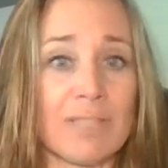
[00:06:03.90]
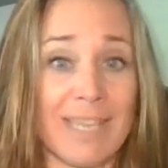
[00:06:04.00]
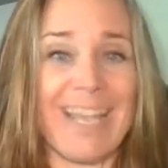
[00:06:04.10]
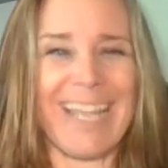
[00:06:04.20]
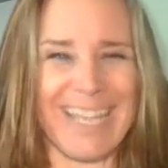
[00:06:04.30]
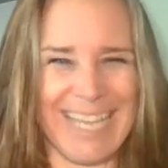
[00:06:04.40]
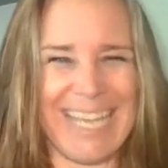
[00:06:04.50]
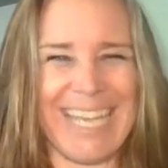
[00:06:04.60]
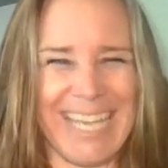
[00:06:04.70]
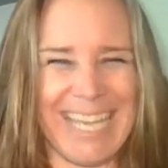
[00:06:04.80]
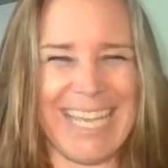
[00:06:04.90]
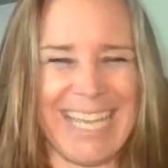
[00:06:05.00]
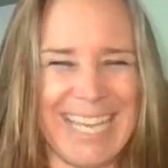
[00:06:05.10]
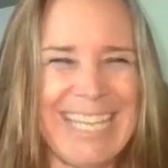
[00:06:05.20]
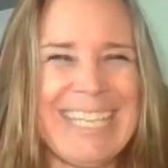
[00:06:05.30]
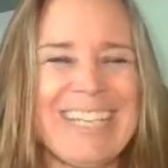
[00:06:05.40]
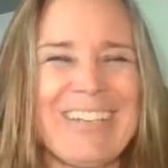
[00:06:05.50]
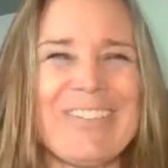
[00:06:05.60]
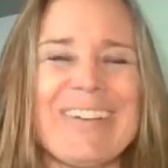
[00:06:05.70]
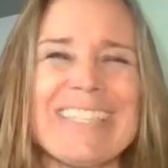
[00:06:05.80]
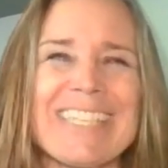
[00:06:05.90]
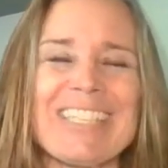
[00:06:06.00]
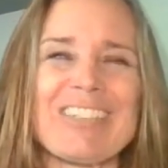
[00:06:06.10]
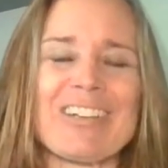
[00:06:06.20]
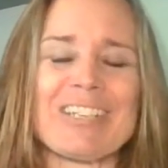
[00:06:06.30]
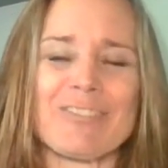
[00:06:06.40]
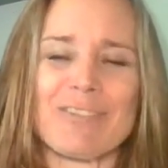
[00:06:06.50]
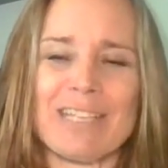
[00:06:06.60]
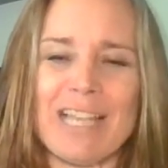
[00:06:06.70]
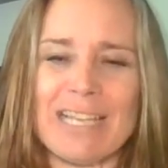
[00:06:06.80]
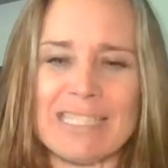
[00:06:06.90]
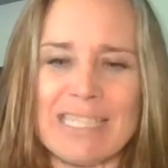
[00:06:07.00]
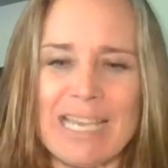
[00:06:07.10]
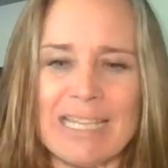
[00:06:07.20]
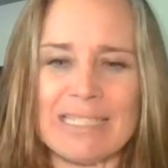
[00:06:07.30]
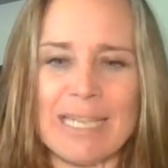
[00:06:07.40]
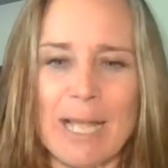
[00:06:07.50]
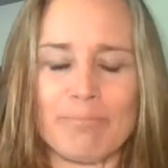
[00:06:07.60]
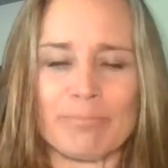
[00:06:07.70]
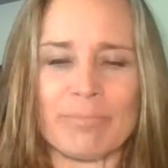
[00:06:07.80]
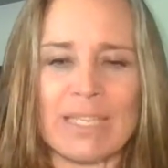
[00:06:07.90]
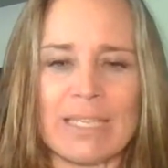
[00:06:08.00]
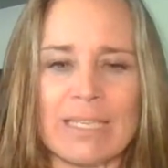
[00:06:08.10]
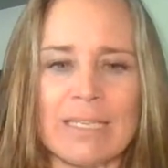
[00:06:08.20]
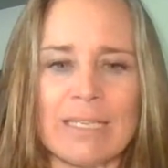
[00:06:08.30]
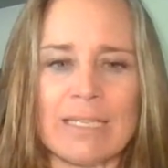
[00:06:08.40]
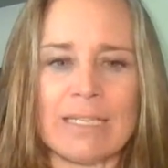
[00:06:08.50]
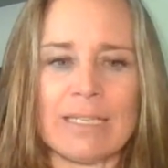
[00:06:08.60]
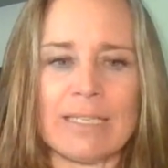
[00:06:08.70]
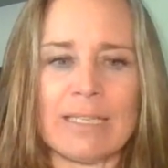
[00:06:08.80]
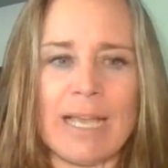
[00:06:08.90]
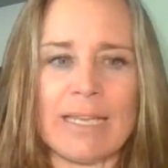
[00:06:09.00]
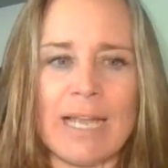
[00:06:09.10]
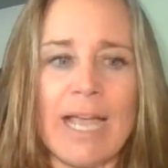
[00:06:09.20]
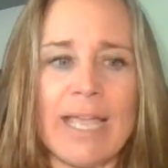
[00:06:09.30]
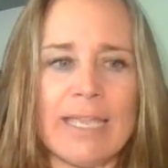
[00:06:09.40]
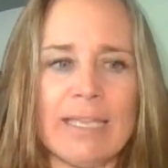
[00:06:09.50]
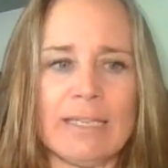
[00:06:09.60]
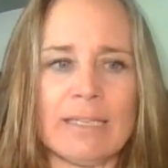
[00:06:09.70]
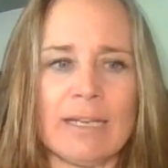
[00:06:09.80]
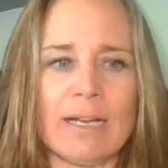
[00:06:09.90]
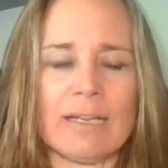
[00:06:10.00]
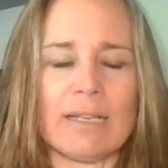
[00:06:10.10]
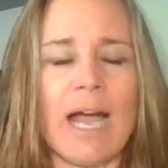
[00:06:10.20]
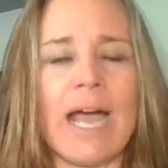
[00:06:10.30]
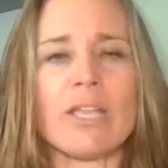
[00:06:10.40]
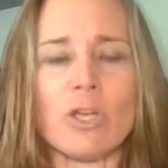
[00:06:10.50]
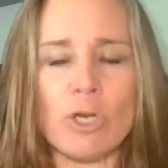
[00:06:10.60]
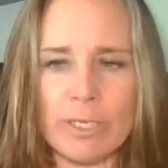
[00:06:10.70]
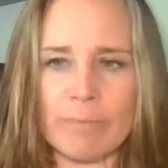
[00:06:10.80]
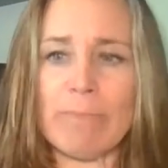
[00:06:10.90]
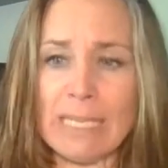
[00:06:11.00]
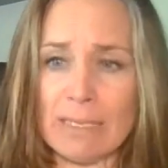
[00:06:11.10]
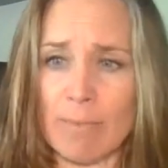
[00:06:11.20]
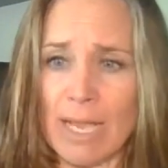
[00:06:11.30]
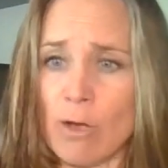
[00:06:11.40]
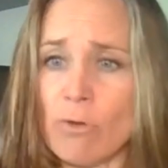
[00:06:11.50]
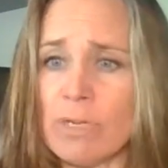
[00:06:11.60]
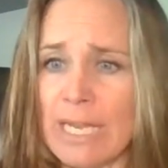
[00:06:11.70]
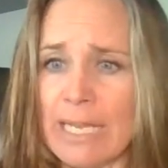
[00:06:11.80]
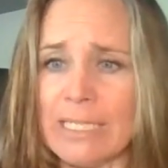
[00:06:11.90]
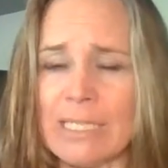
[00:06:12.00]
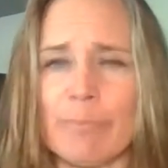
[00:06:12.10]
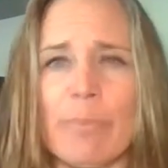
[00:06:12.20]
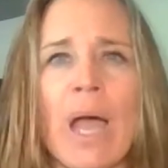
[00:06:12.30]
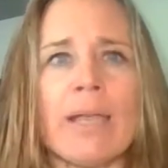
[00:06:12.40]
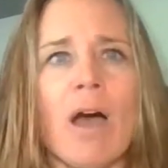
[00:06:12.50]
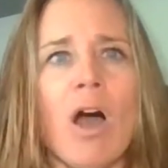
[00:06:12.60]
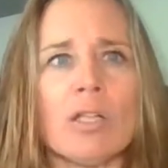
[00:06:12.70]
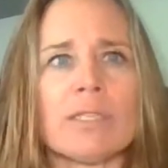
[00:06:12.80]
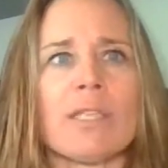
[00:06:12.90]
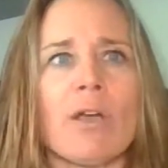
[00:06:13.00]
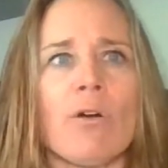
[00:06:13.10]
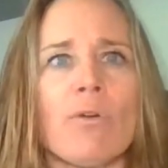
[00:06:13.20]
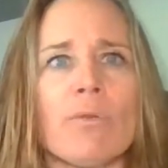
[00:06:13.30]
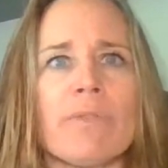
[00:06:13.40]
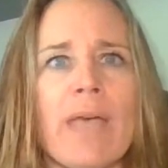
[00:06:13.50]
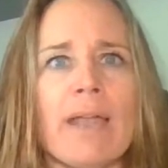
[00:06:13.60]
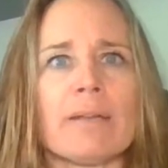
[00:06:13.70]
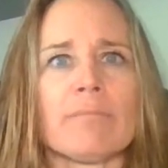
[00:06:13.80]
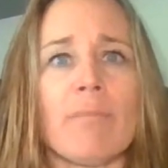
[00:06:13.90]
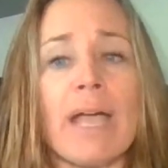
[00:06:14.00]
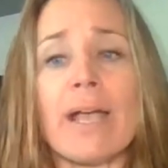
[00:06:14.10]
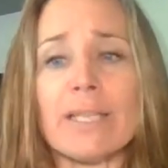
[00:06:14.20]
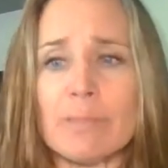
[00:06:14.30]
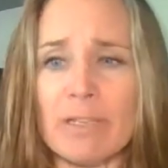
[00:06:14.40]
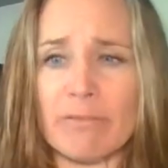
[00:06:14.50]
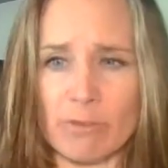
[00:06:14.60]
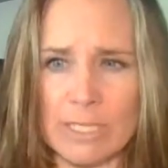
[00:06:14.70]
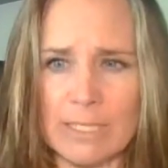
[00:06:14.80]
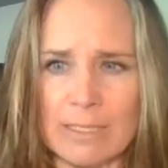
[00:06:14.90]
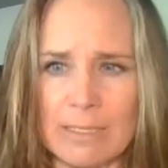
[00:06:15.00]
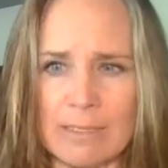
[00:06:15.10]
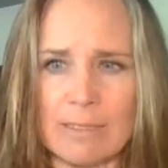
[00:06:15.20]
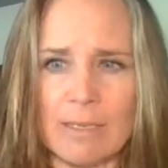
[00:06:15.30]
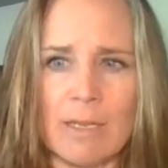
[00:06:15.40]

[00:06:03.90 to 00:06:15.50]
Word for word: yeah, once I started to realize that. Um, that I I could meet my own needs, but also that my husband, for instance,